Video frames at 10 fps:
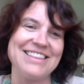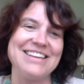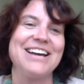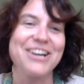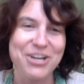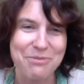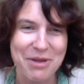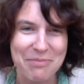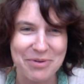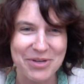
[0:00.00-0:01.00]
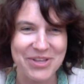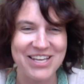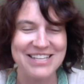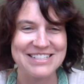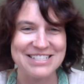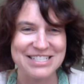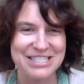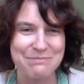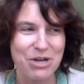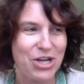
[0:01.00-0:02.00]
the younger people, the, the
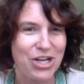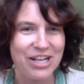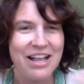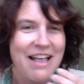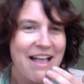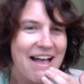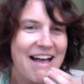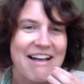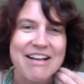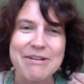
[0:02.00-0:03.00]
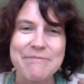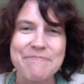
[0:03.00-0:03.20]
small uh,